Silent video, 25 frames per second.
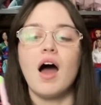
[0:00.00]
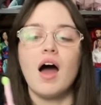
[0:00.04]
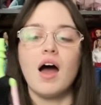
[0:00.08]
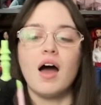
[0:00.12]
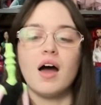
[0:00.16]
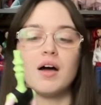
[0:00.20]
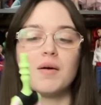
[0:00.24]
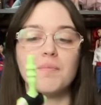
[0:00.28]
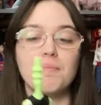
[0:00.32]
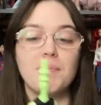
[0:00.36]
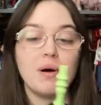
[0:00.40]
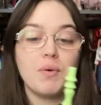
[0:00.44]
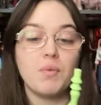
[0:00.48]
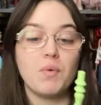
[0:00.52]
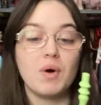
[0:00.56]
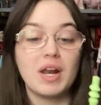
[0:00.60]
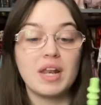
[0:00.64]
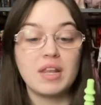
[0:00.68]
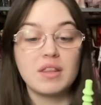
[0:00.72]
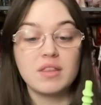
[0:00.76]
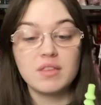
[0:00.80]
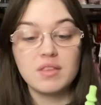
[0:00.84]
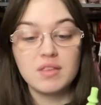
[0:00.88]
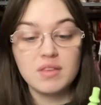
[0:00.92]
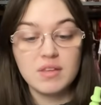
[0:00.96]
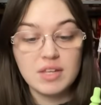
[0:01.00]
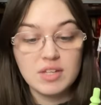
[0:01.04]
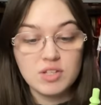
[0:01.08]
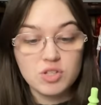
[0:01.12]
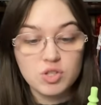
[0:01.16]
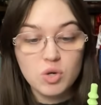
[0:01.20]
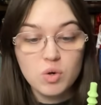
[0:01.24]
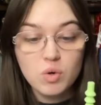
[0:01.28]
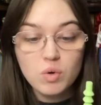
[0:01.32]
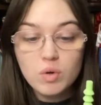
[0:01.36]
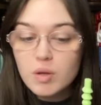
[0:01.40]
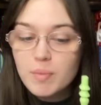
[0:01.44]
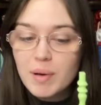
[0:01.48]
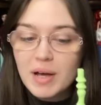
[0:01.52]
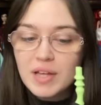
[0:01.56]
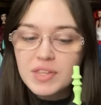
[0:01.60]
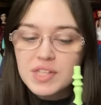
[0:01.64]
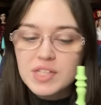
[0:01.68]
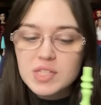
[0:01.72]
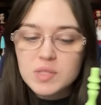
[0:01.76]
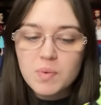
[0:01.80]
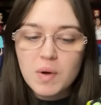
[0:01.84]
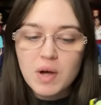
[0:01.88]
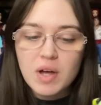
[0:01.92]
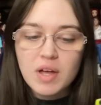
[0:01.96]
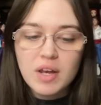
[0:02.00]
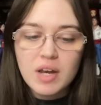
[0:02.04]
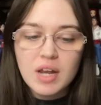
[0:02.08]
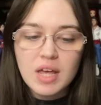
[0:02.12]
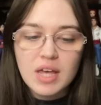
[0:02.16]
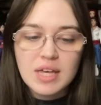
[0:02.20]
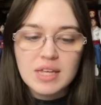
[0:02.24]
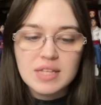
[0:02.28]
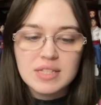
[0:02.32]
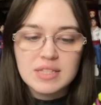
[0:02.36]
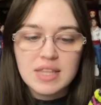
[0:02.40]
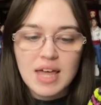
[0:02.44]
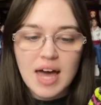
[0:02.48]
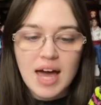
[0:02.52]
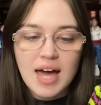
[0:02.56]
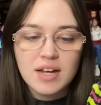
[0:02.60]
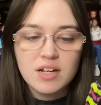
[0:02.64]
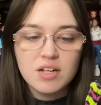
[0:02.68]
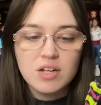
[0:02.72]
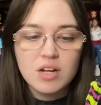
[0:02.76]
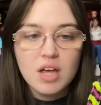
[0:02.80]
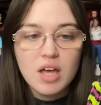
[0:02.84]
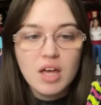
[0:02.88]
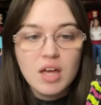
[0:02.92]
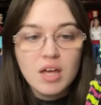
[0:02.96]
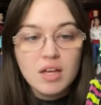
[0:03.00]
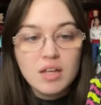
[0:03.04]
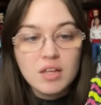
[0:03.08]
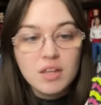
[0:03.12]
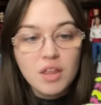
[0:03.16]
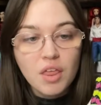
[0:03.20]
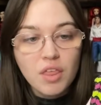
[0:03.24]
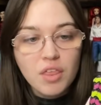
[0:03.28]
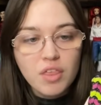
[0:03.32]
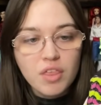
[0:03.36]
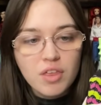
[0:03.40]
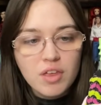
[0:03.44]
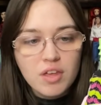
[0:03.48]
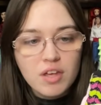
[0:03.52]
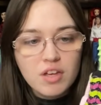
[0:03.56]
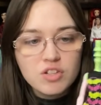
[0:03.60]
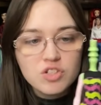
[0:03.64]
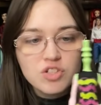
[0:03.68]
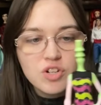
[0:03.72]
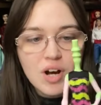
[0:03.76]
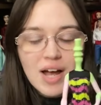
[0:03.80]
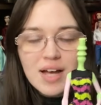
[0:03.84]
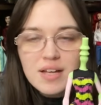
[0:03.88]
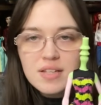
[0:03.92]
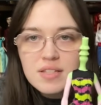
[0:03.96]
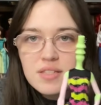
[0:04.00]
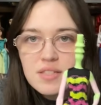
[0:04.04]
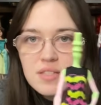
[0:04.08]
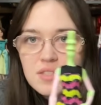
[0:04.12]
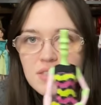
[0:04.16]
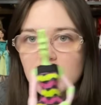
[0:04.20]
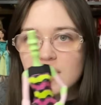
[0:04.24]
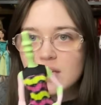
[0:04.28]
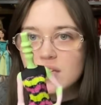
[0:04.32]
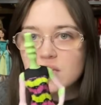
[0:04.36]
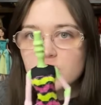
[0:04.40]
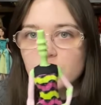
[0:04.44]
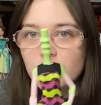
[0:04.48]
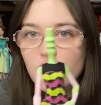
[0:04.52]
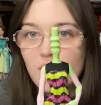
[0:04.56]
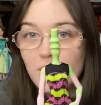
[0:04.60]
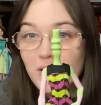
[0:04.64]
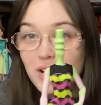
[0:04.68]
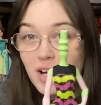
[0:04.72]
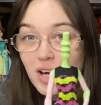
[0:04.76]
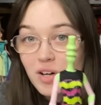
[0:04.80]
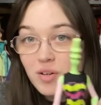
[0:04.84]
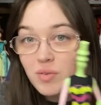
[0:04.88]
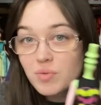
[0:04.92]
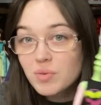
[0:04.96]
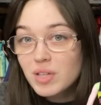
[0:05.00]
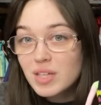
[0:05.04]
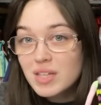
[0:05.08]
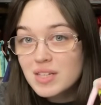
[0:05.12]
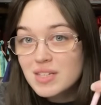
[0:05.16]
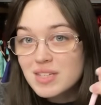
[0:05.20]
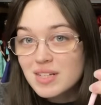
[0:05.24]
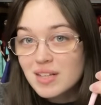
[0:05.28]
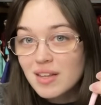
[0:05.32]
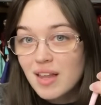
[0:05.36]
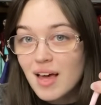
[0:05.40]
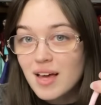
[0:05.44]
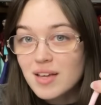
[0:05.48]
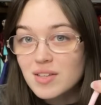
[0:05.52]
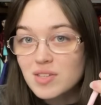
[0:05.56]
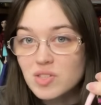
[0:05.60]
Uh, but what is cool about this one is that the dress is from an unreleased line.